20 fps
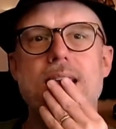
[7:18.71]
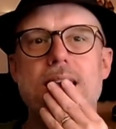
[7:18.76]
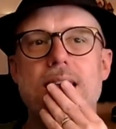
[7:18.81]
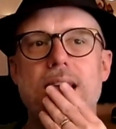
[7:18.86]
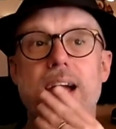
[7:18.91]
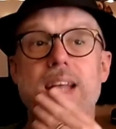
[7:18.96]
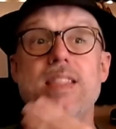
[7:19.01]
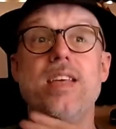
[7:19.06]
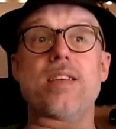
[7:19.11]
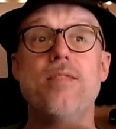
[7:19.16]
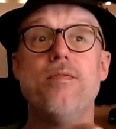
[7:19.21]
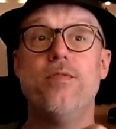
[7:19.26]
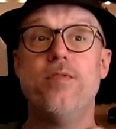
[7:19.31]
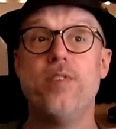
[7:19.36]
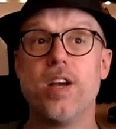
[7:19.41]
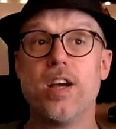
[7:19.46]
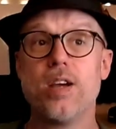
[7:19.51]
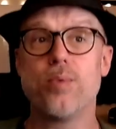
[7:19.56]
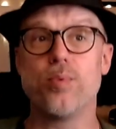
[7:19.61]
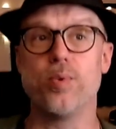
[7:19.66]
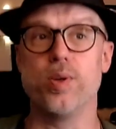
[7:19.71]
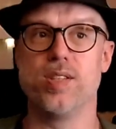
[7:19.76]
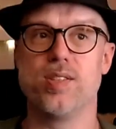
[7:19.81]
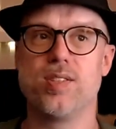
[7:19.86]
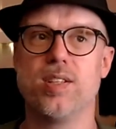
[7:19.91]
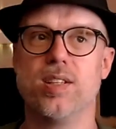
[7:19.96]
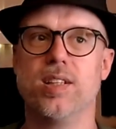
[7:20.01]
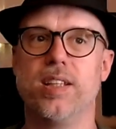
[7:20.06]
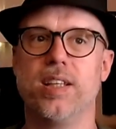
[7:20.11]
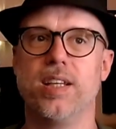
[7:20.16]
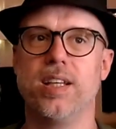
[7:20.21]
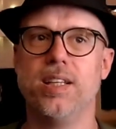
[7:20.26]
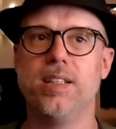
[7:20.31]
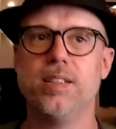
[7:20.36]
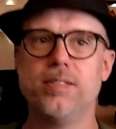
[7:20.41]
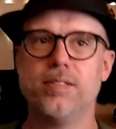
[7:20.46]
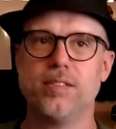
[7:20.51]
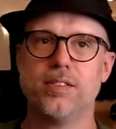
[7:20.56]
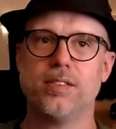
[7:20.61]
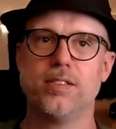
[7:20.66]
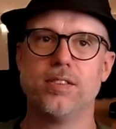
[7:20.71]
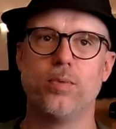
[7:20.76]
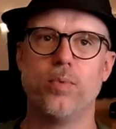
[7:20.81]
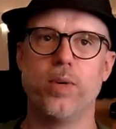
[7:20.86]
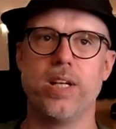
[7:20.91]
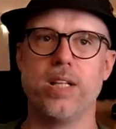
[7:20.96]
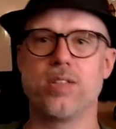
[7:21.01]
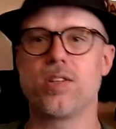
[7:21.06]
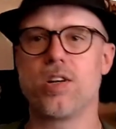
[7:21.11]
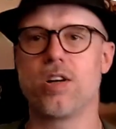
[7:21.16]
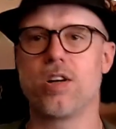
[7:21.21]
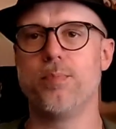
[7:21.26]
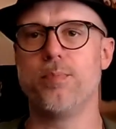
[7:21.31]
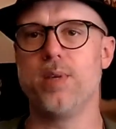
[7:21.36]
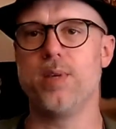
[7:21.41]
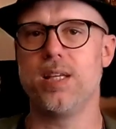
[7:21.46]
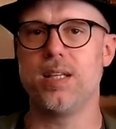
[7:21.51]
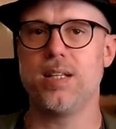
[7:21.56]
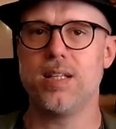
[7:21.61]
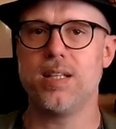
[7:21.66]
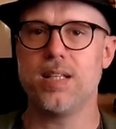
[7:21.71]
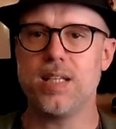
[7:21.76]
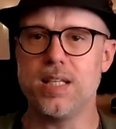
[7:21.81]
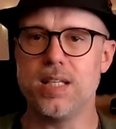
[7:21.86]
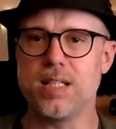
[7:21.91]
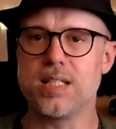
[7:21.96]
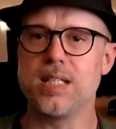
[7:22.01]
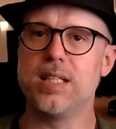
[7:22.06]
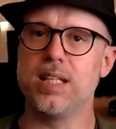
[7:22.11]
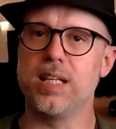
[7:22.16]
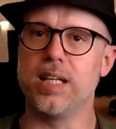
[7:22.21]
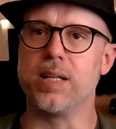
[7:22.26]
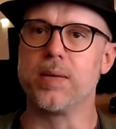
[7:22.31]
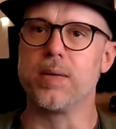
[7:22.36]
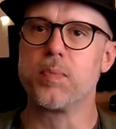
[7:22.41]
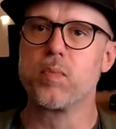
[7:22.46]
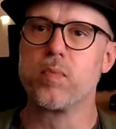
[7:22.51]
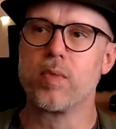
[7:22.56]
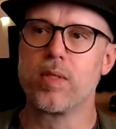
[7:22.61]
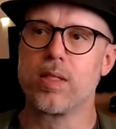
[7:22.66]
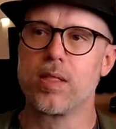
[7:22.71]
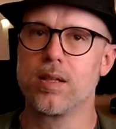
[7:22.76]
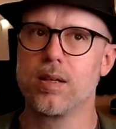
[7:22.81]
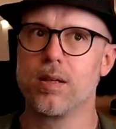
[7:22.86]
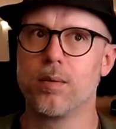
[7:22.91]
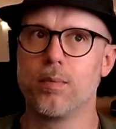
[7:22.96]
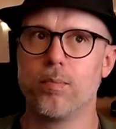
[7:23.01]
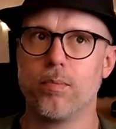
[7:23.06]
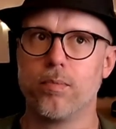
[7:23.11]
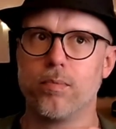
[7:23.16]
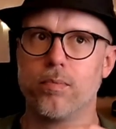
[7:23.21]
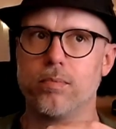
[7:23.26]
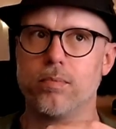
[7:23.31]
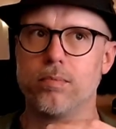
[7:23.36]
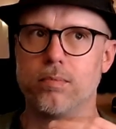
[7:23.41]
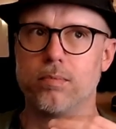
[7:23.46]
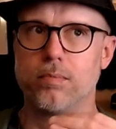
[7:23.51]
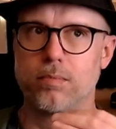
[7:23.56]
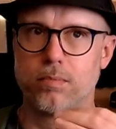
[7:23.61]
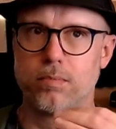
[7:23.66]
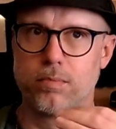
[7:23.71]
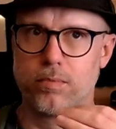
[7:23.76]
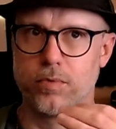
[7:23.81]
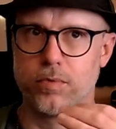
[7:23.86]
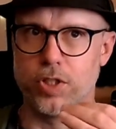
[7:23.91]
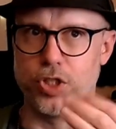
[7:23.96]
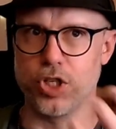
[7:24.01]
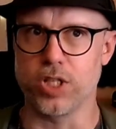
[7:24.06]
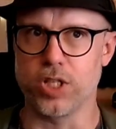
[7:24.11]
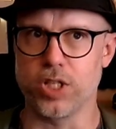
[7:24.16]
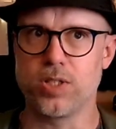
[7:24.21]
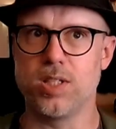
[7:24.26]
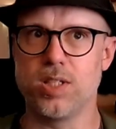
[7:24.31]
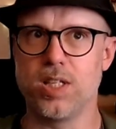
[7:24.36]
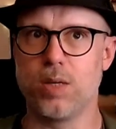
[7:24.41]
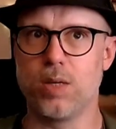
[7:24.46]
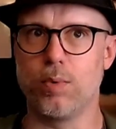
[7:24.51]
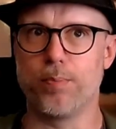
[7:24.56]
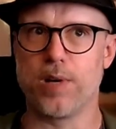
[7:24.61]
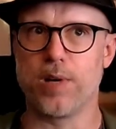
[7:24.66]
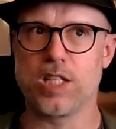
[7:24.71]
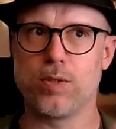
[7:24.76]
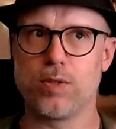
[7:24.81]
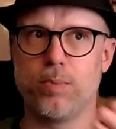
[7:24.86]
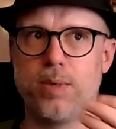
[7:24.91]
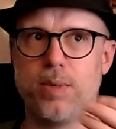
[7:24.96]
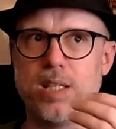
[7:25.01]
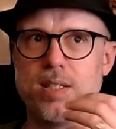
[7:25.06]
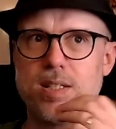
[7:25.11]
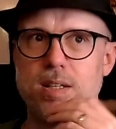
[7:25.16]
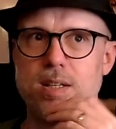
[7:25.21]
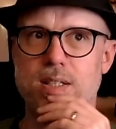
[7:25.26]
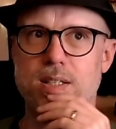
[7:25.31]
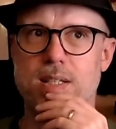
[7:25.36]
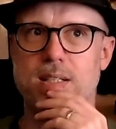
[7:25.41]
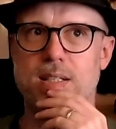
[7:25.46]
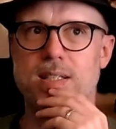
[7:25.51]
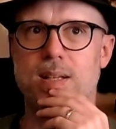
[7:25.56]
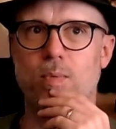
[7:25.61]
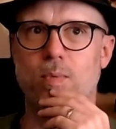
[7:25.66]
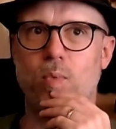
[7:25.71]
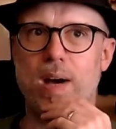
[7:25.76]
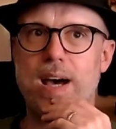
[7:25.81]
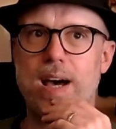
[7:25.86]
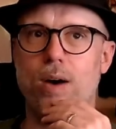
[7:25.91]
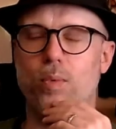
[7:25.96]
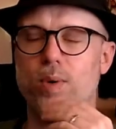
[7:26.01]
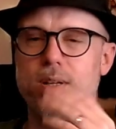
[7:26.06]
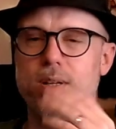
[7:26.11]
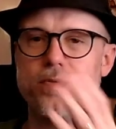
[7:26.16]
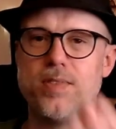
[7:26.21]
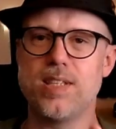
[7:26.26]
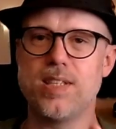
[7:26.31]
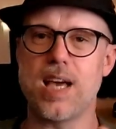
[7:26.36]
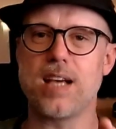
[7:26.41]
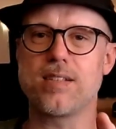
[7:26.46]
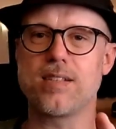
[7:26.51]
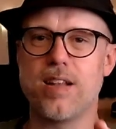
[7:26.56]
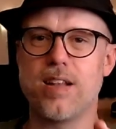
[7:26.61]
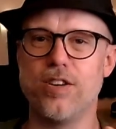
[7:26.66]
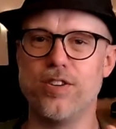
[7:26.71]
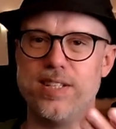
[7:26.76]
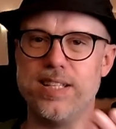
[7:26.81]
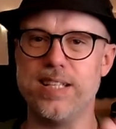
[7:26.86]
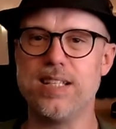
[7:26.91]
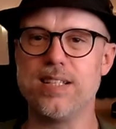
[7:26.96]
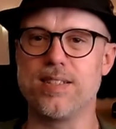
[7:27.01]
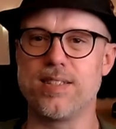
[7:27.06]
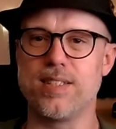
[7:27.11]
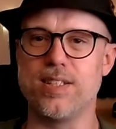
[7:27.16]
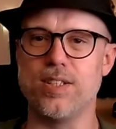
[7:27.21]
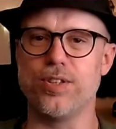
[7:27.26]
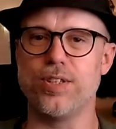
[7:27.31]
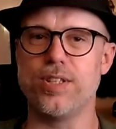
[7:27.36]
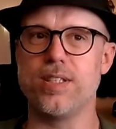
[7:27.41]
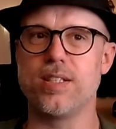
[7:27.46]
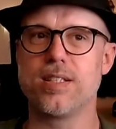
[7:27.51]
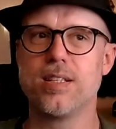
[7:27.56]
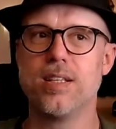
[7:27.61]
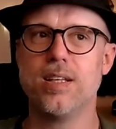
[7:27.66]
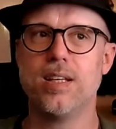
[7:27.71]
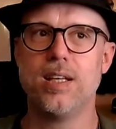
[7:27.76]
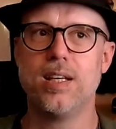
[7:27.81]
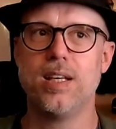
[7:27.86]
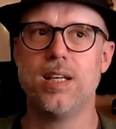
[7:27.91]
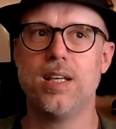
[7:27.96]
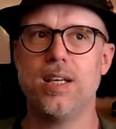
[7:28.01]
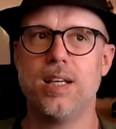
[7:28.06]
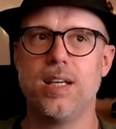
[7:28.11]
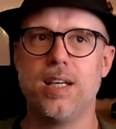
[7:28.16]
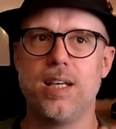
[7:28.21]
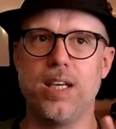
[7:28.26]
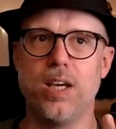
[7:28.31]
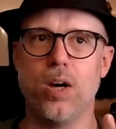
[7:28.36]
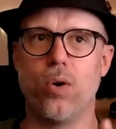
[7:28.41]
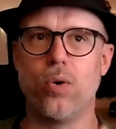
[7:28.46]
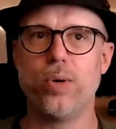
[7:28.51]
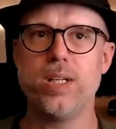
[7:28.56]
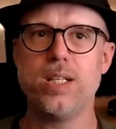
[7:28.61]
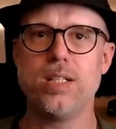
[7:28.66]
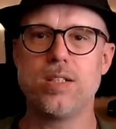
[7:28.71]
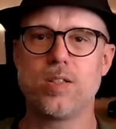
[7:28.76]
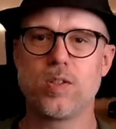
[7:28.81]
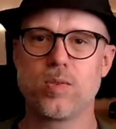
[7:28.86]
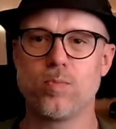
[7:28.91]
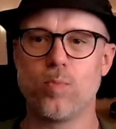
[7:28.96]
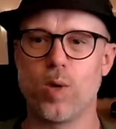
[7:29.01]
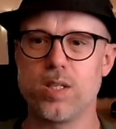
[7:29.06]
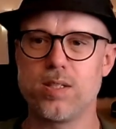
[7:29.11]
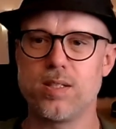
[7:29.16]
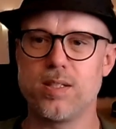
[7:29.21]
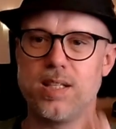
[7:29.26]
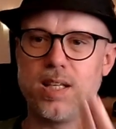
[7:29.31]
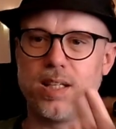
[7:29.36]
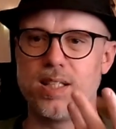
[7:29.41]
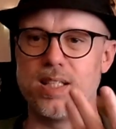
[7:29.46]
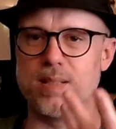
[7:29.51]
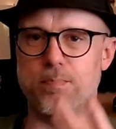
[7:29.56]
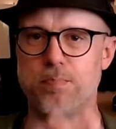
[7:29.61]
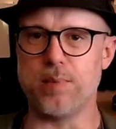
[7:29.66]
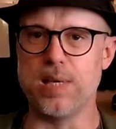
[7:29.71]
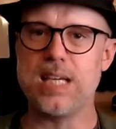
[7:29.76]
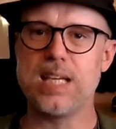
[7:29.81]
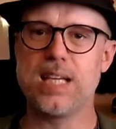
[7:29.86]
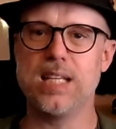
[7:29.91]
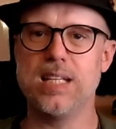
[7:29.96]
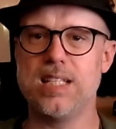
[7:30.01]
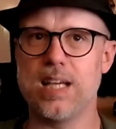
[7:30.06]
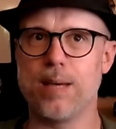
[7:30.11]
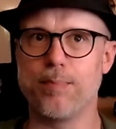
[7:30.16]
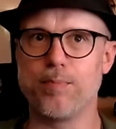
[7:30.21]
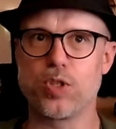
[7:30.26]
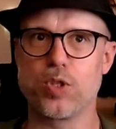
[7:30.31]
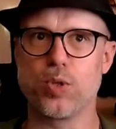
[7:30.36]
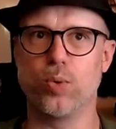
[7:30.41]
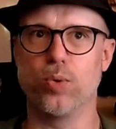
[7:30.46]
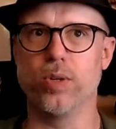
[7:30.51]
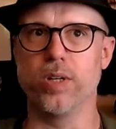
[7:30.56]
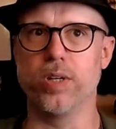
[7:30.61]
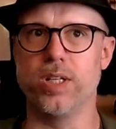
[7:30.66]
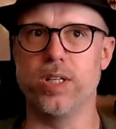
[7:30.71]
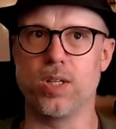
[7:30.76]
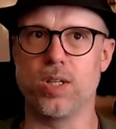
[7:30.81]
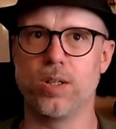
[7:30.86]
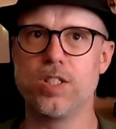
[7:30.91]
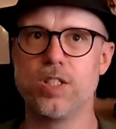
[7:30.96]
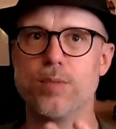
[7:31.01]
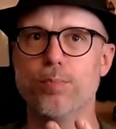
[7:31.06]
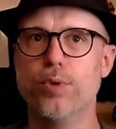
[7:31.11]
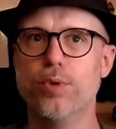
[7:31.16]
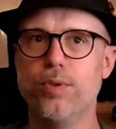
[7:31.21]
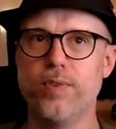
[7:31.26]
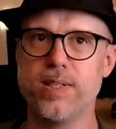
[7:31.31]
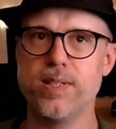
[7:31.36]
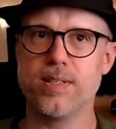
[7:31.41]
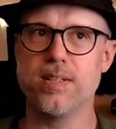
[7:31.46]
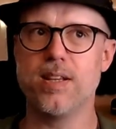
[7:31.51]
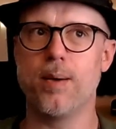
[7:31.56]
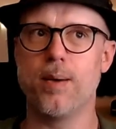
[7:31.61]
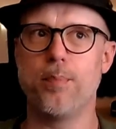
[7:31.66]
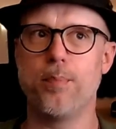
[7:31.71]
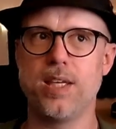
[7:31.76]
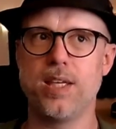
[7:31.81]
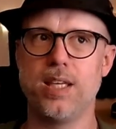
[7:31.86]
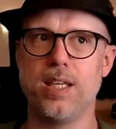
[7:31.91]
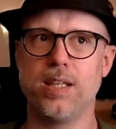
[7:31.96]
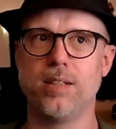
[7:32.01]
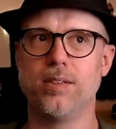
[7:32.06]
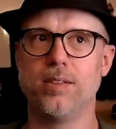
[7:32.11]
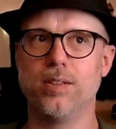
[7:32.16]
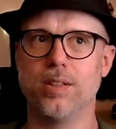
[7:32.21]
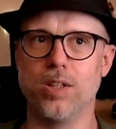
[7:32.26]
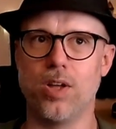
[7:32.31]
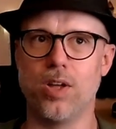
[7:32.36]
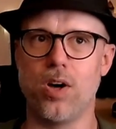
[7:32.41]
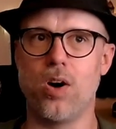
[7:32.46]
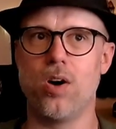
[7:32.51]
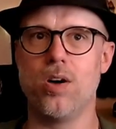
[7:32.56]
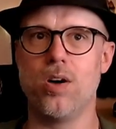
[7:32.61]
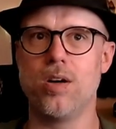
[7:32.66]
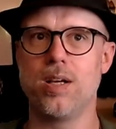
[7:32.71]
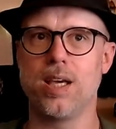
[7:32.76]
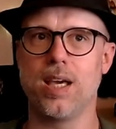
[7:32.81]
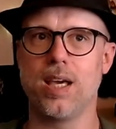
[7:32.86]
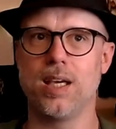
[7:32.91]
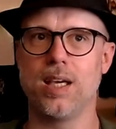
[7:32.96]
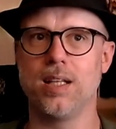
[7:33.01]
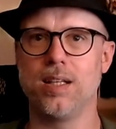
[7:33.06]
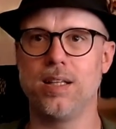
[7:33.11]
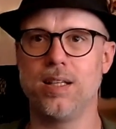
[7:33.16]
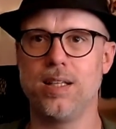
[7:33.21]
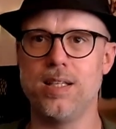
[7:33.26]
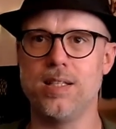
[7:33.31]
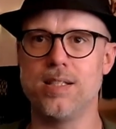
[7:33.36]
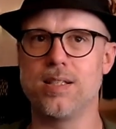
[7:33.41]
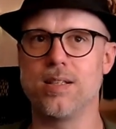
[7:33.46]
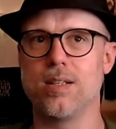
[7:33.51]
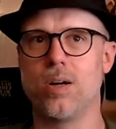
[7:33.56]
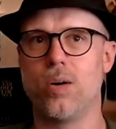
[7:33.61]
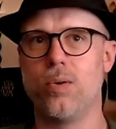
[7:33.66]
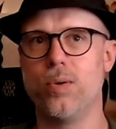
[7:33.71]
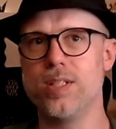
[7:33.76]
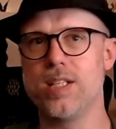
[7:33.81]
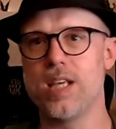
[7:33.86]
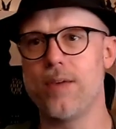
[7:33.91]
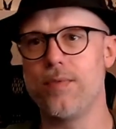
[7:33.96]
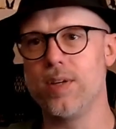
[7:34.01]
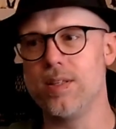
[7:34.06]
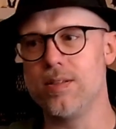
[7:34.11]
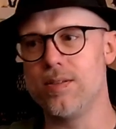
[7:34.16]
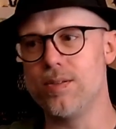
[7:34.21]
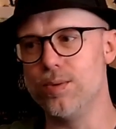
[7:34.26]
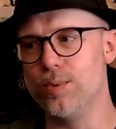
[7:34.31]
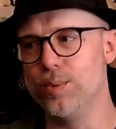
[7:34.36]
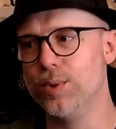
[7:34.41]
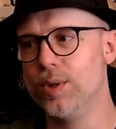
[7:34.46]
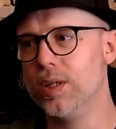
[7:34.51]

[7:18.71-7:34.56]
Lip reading: And then very recently, when it started being hinted that the Justice League would possibly be a series, I said, wow, what if Zack Snyder did a series? He always wants to tell these big, in-depth stories. All his movies end up being long, and he's always having to